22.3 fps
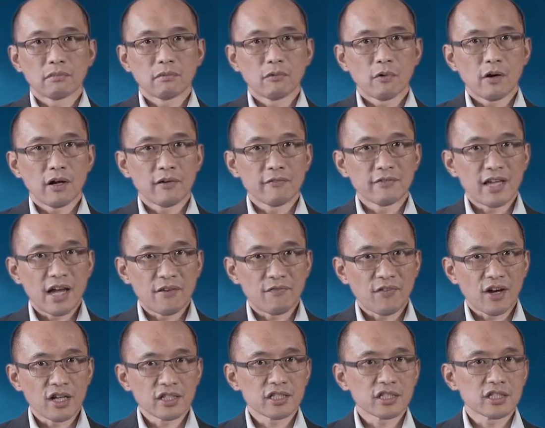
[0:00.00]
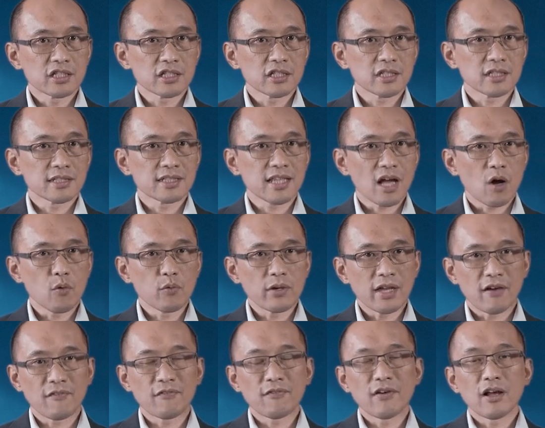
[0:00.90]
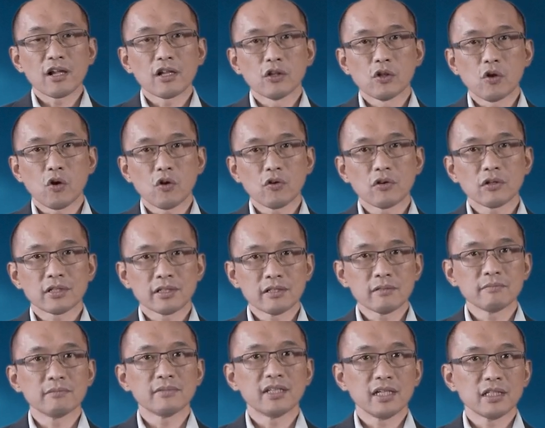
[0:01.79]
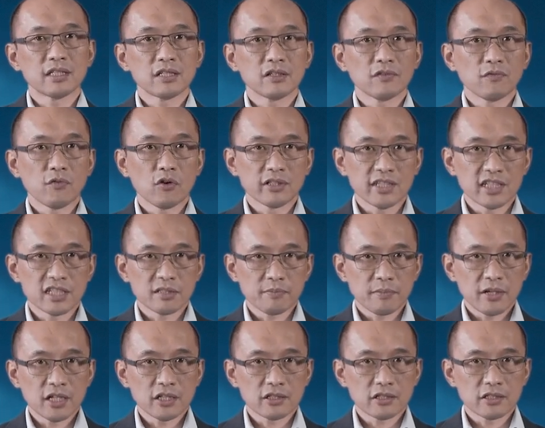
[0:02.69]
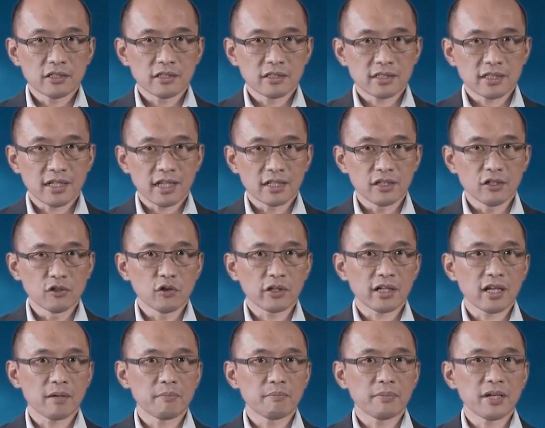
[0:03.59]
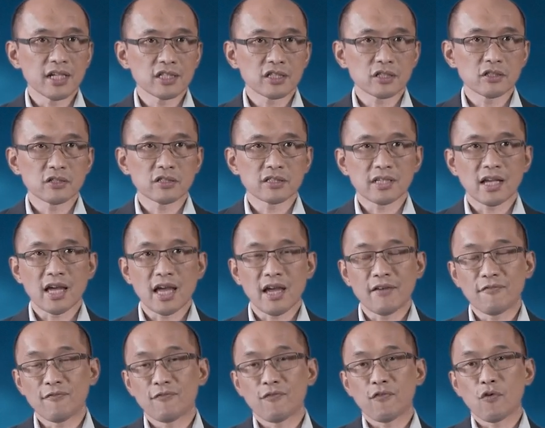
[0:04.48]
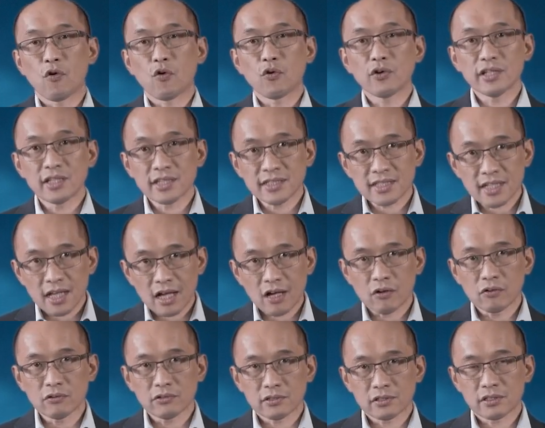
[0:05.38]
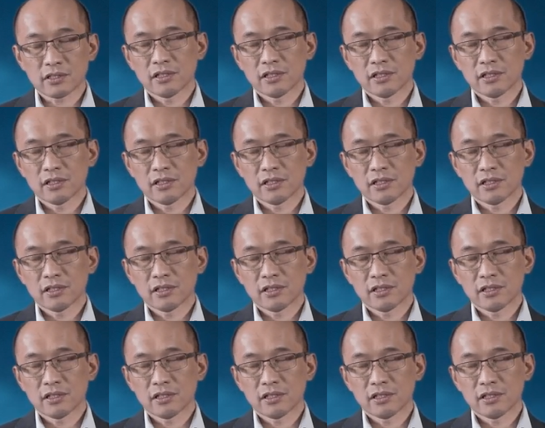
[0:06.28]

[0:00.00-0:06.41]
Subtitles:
One of the advantages is now we have long-term data for these patients, and you look at patients at 4 years out,